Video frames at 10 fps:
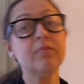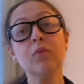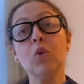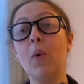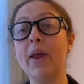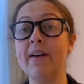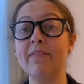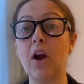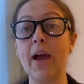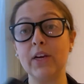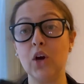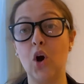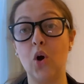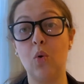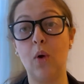whenever I
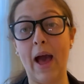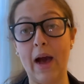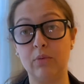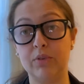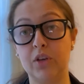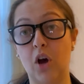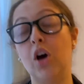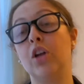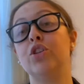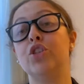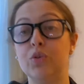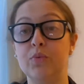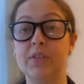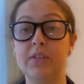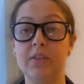go out on
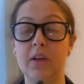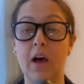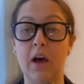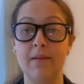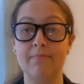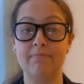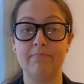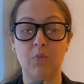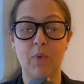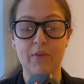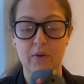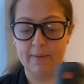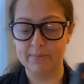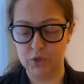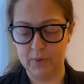shoots, whether
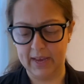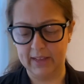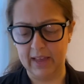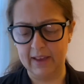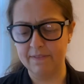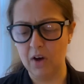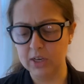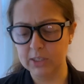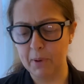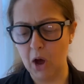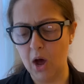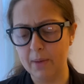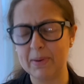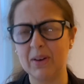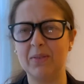I'm doing like Vox
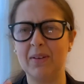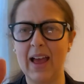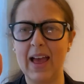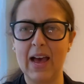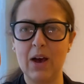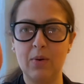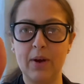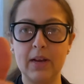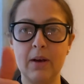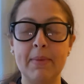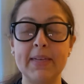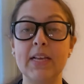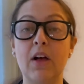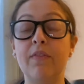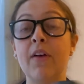Pop, ow, I cut
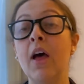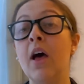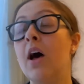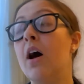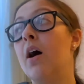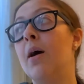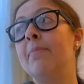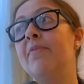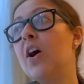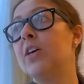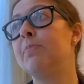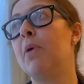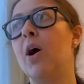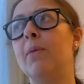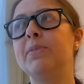myself, Vox
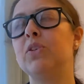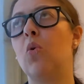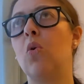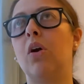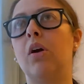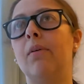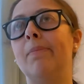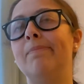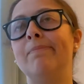Pops, or